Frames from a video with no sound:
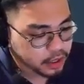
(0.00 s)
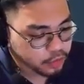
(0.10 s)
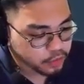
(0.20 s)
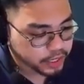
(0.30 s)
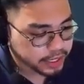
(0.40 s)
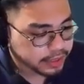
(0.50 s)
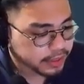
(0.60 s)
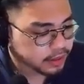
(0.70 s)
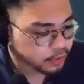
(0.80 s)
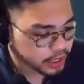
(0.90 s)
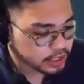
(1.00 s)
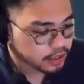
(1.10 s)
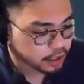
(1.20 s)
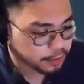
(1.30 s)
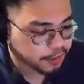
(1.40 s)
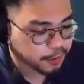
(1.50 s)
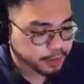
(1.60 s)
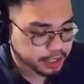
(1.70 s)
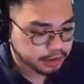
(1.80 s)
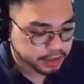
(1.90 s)
We get the tweets coming from the
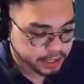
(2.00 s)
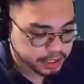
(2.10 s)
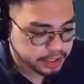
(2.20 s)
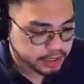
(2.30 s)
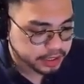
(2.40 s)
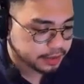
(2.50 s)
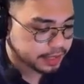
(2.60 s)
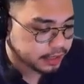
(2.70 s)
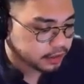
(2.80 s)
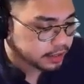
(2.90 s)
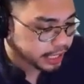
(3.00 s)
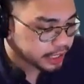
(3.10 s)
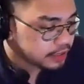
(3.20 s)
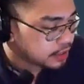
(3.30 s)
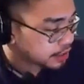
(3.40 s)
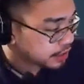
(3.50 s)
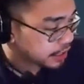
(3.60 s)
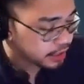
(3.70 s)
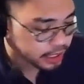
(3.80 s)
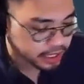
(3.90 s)
users that contain
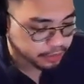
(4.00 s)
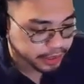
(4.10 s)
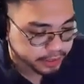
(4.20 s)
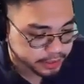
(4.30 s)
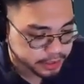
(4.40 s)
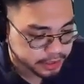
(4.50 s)
certain keywords.